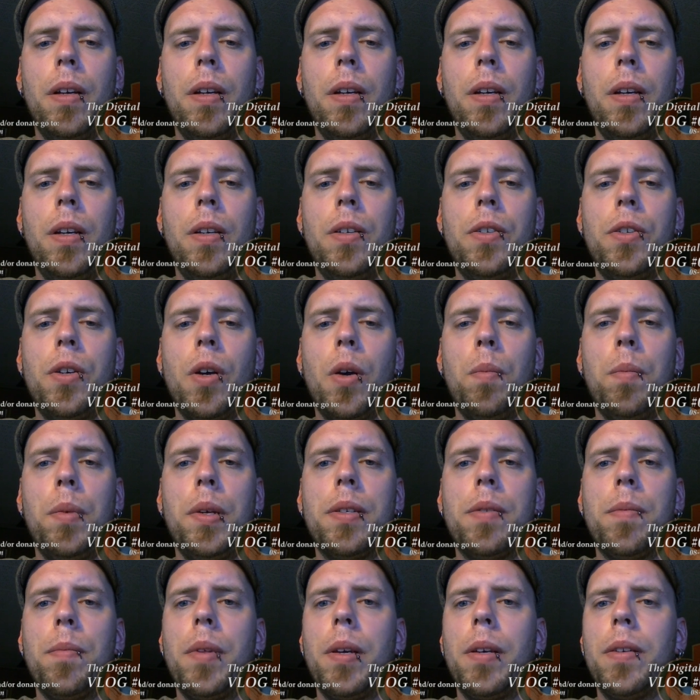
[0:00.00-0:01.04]
he showed me
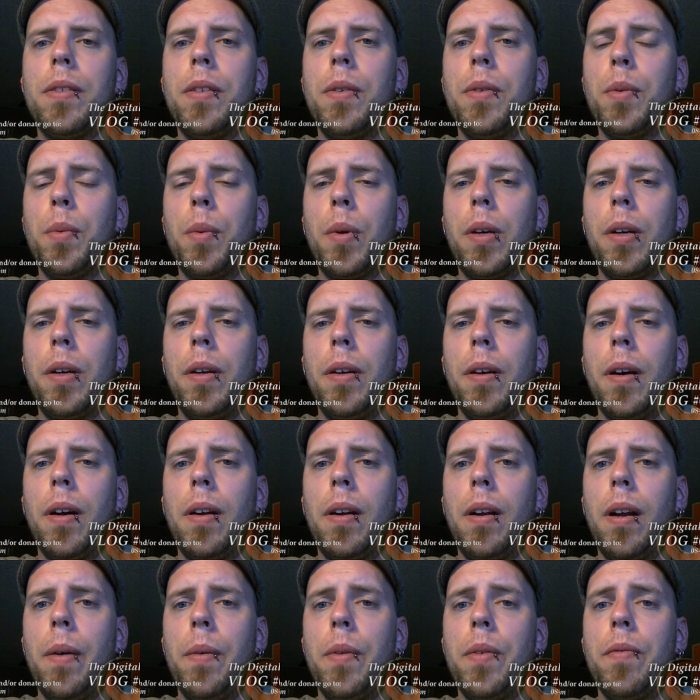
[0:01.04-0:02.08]
some things he was working on,
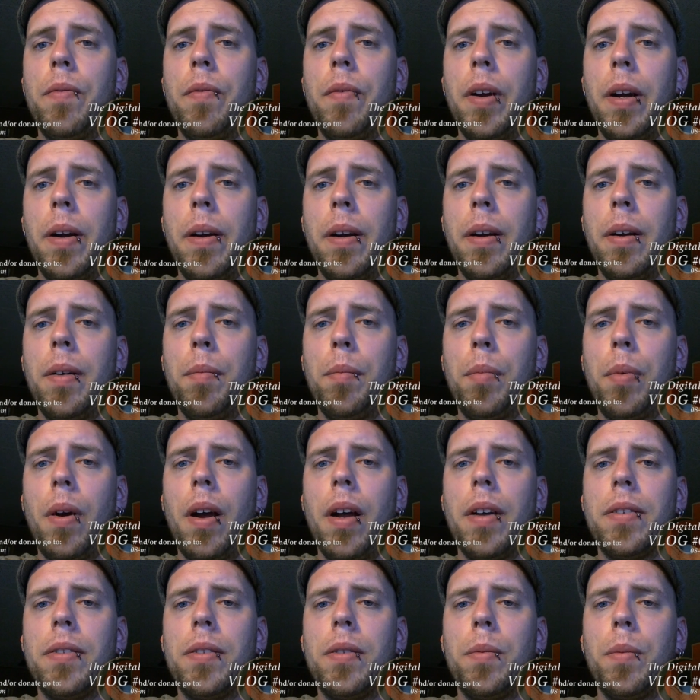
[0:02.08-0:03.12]
and I was very
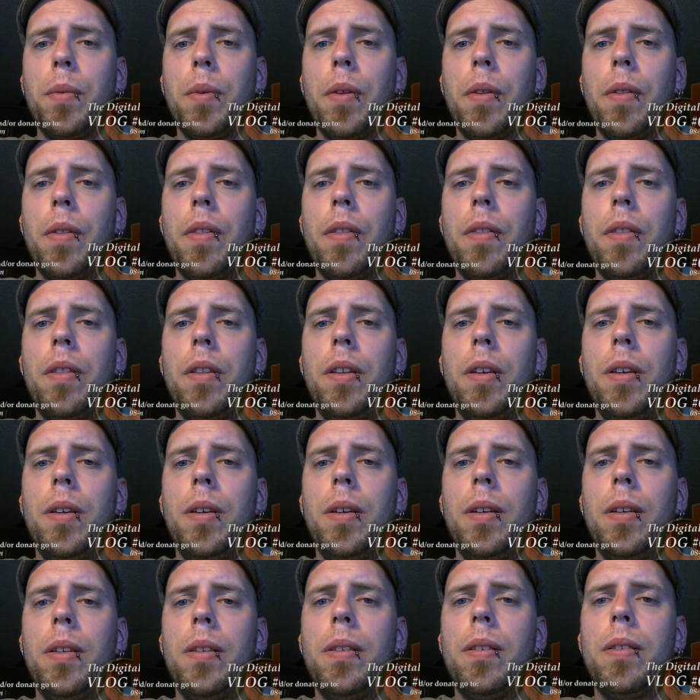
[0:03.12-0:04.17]
impressed with
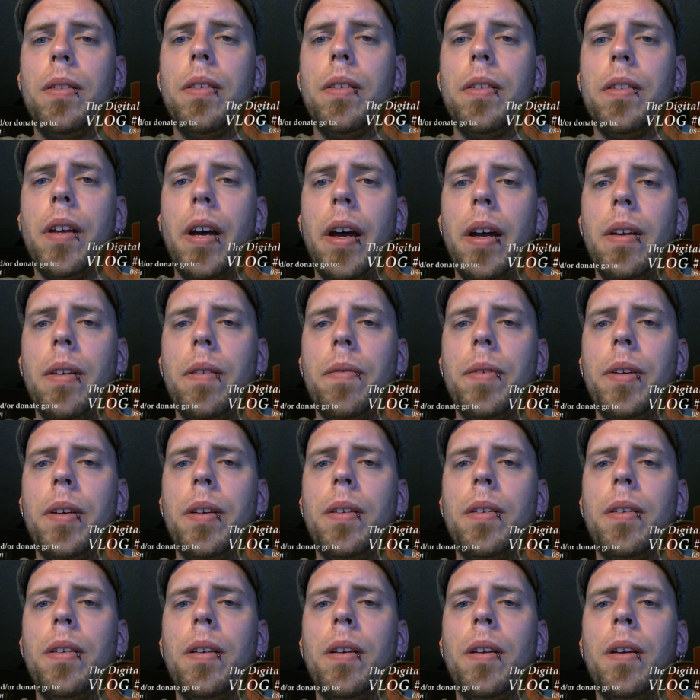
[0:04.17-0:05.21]
the design of it,